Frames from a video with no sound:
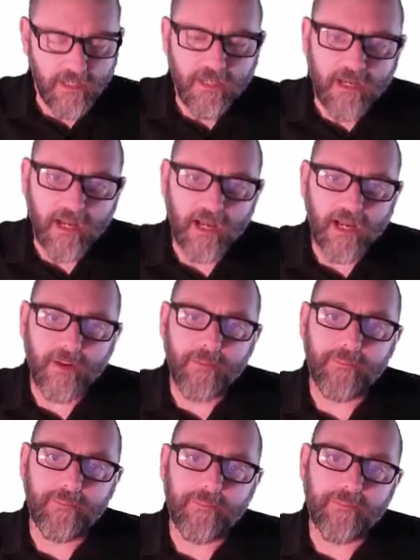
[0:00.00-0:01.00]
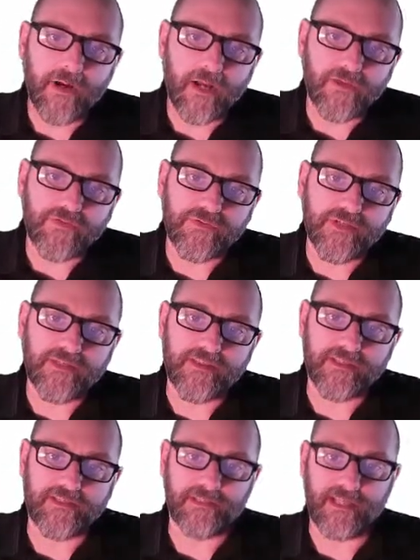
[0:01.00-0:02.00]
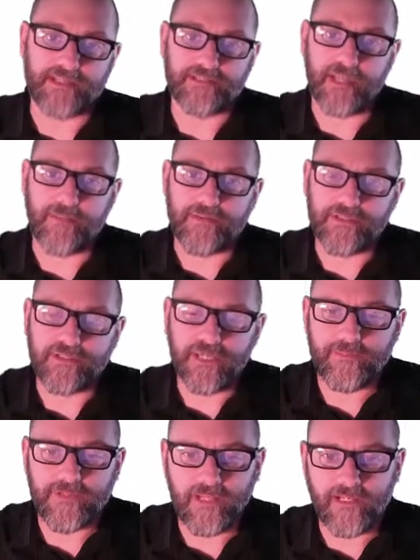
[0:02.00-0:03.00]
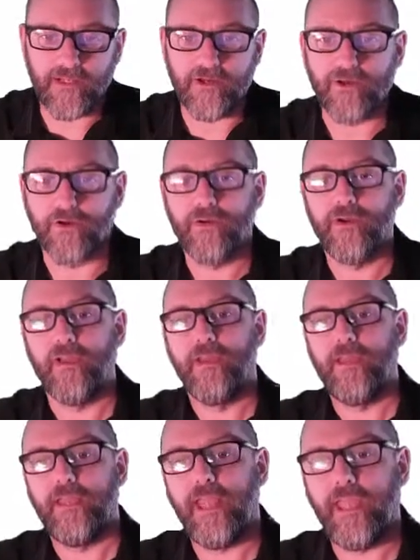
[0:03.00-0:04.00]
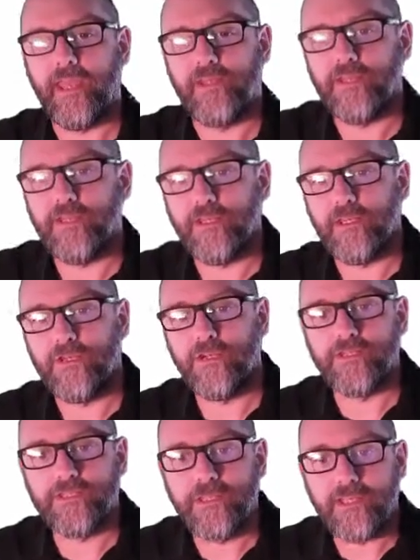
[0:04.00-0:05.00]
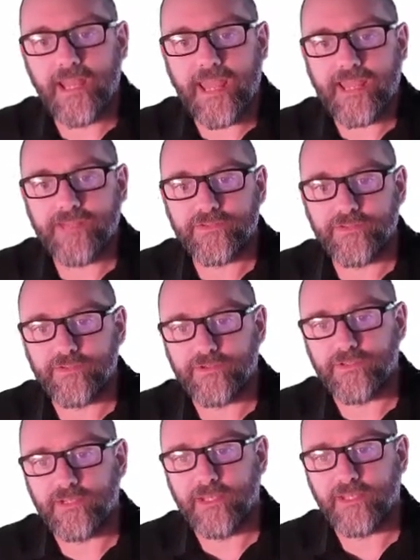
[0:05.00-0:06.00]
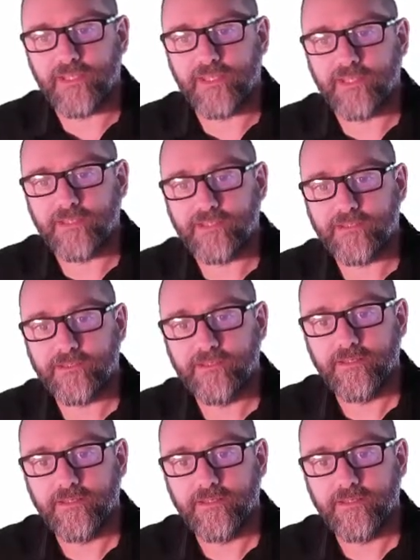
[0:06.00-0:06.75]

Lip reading: I also did this last time. I just typed hello, and you can see it answers like this.